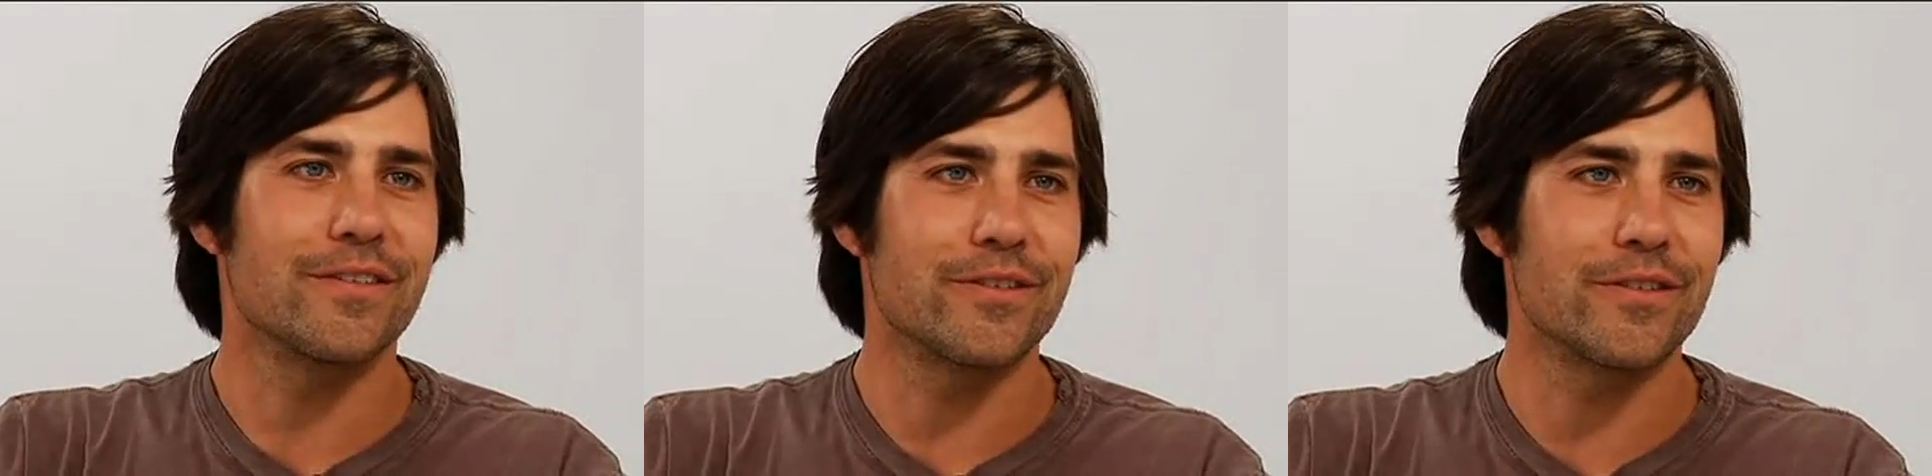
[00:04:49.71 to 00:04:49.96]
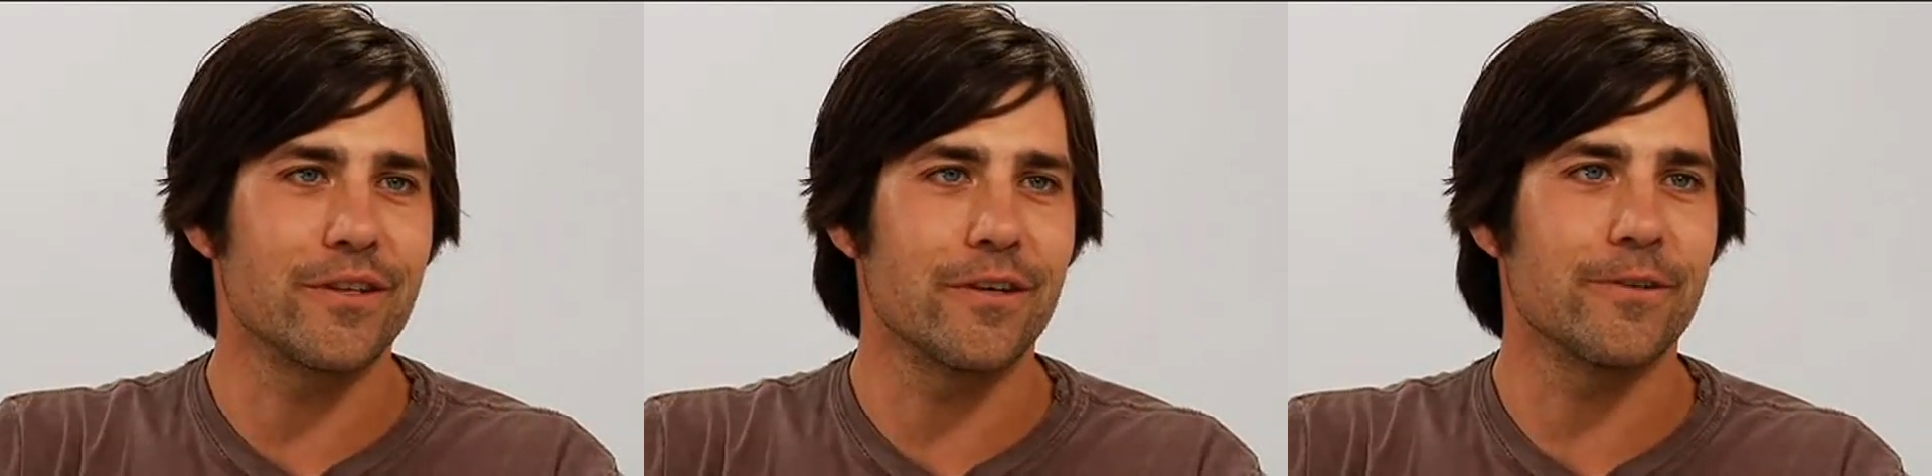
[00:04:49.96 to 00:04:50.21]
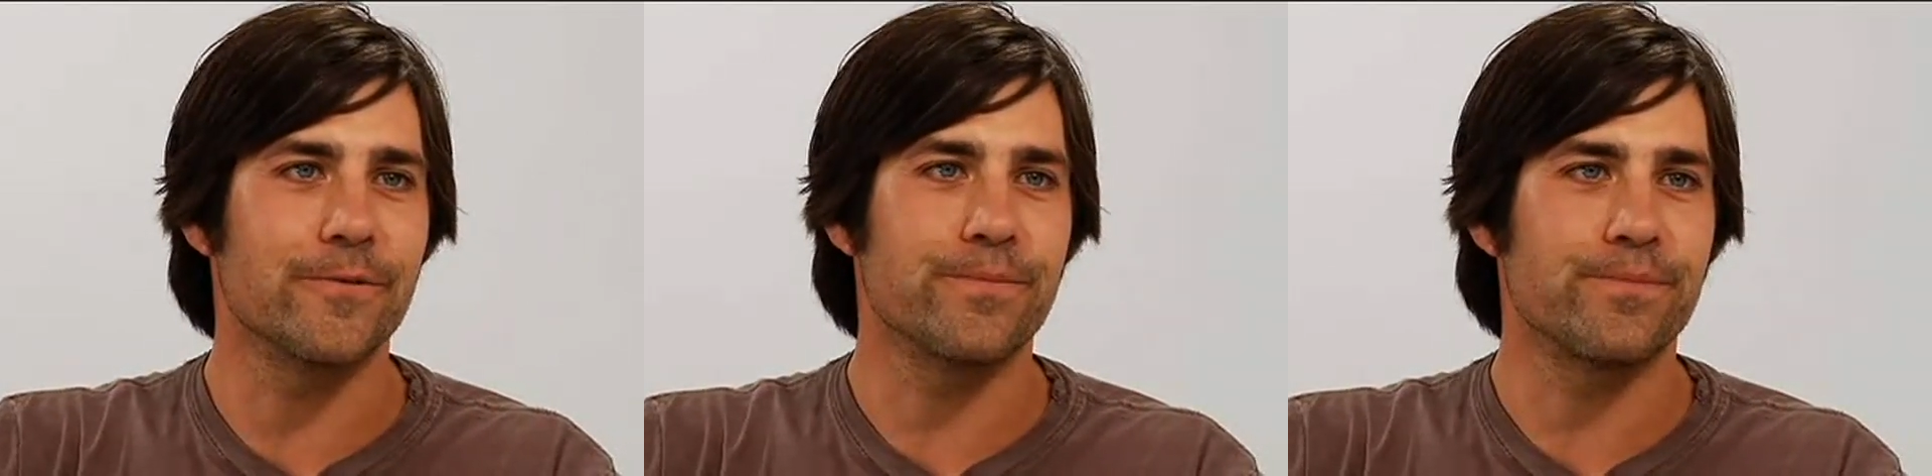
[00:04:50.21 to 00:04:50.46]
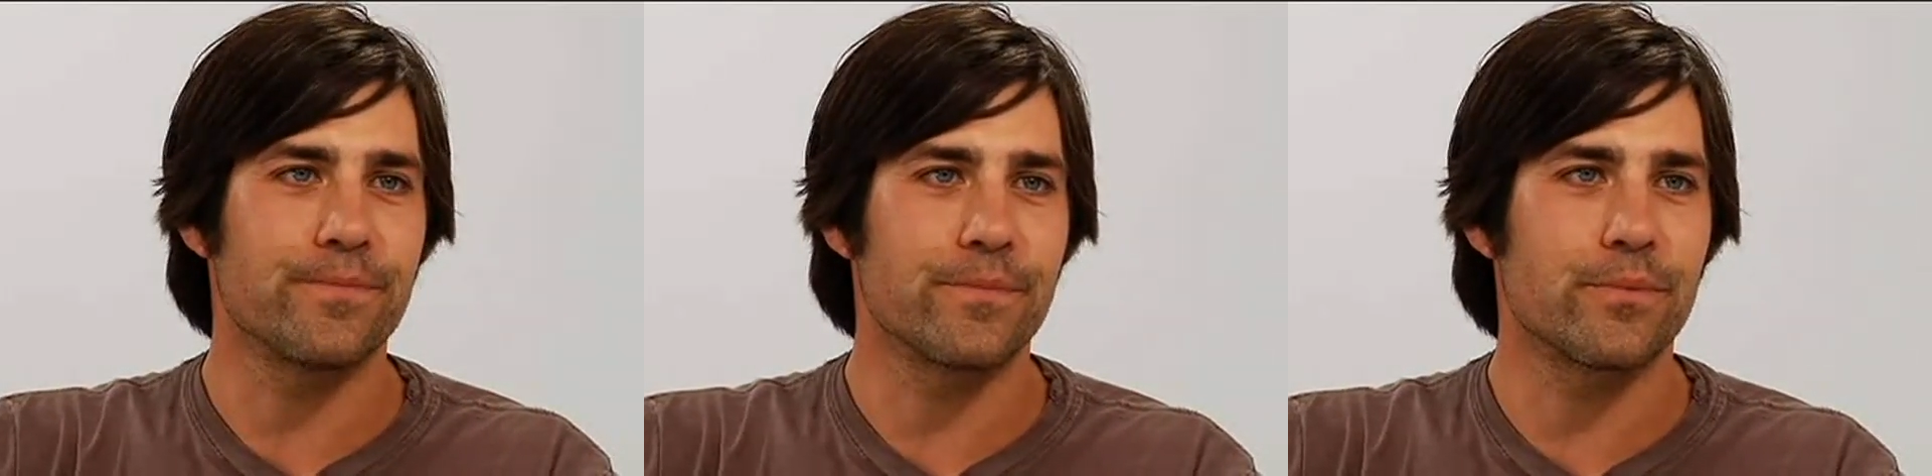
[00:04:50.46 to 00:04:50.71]

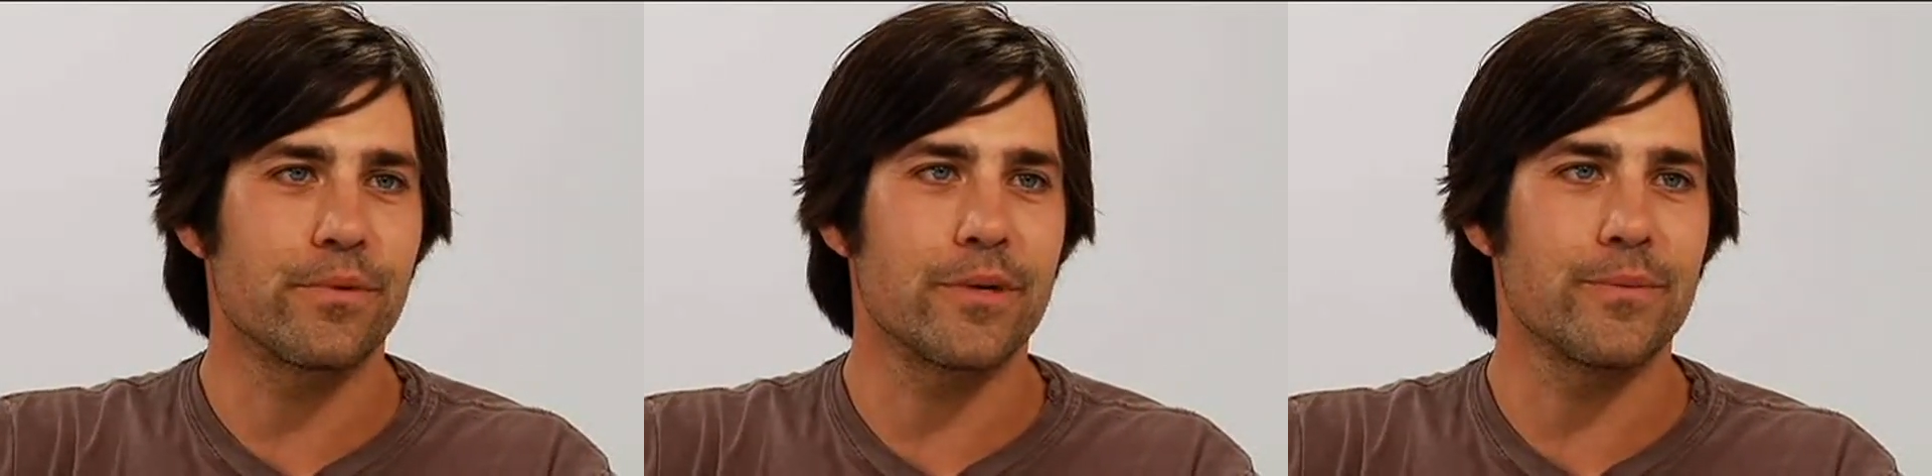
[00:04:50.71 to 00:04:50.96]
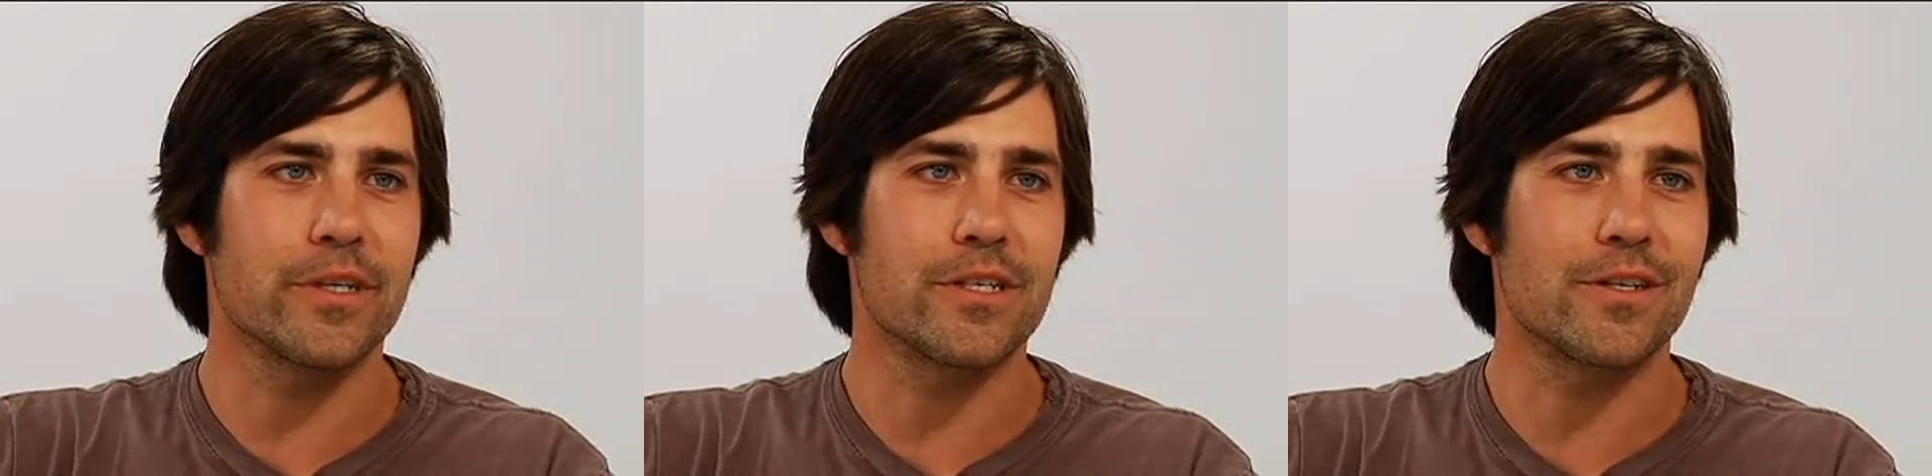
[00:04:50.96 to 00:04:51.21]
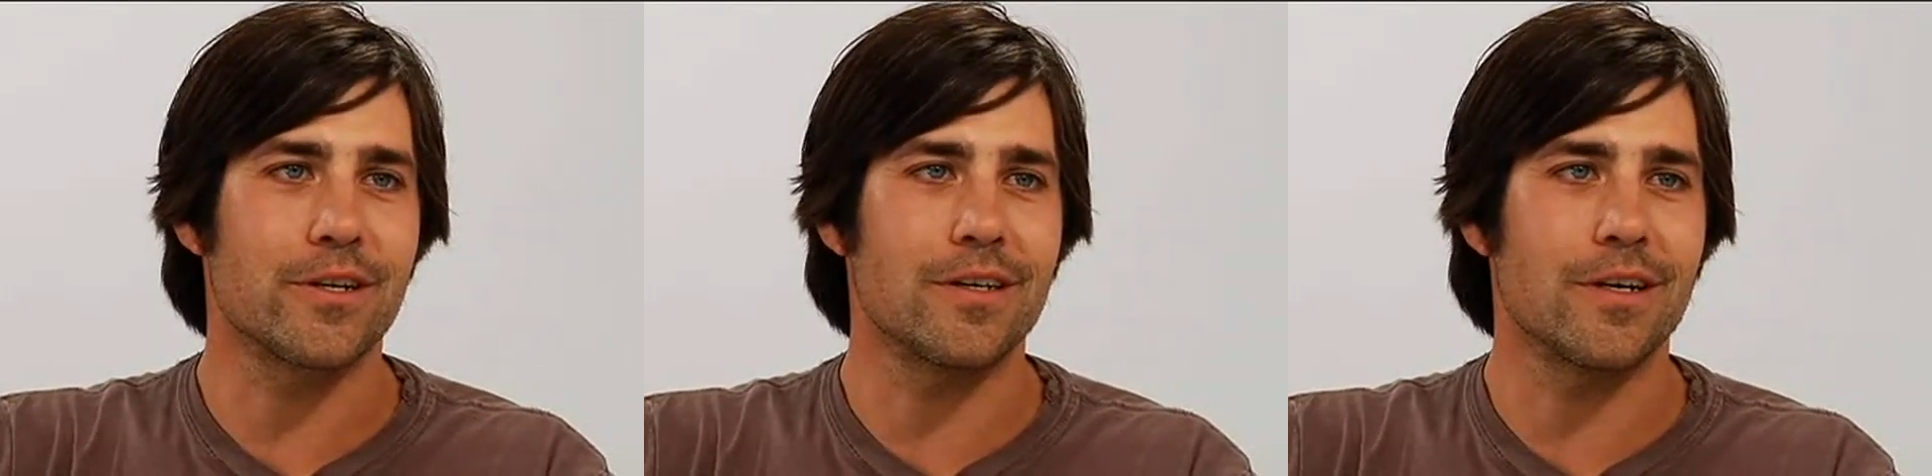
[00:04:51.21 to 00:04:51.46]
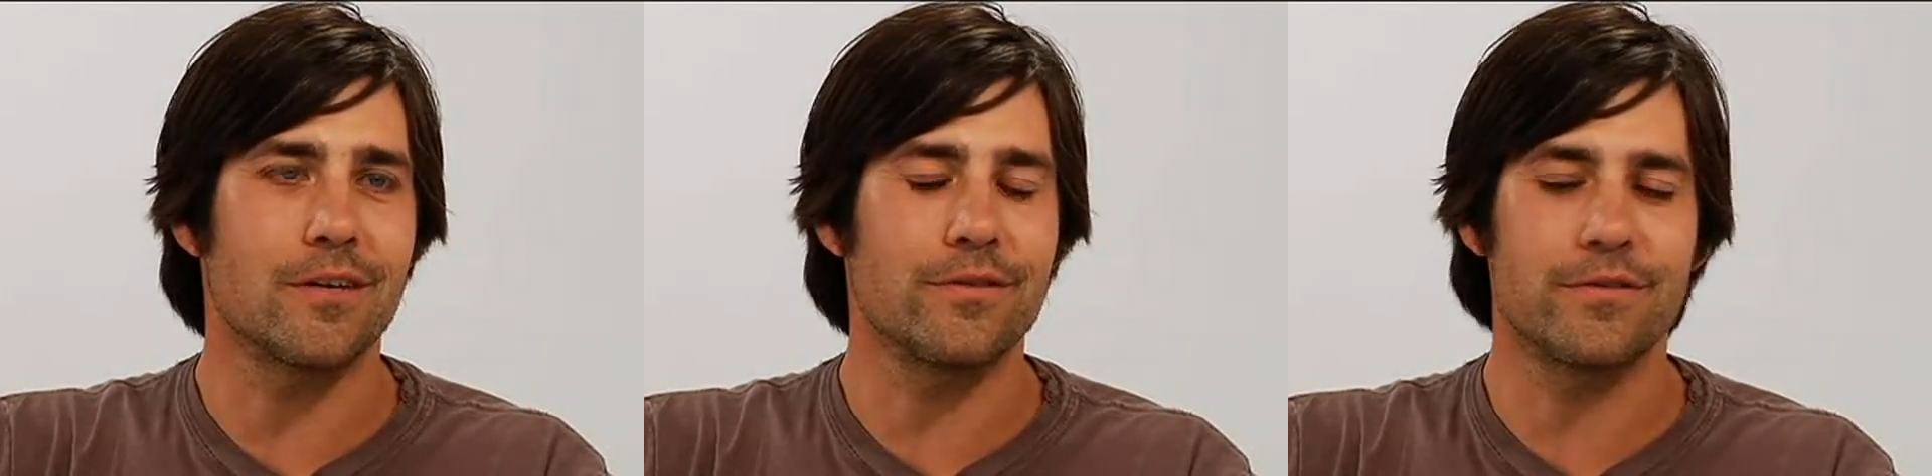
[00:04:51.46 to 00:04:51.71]
So pretty much
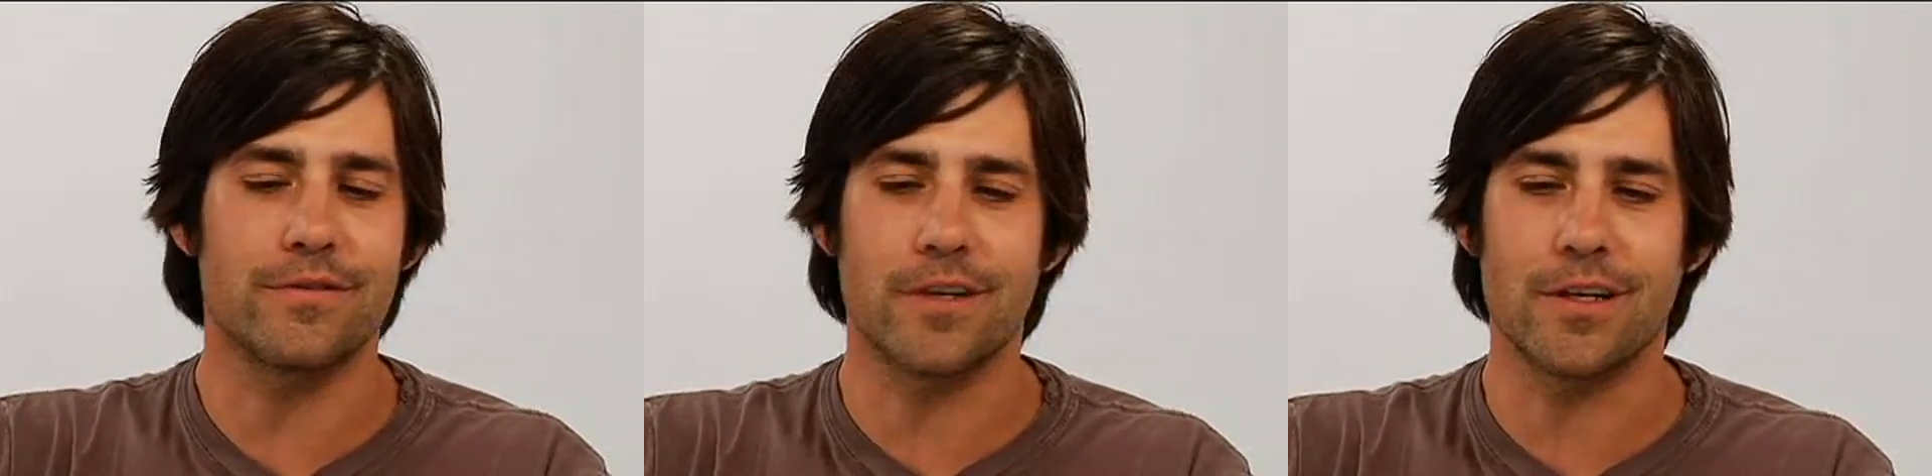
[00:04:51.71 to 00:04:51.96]
started off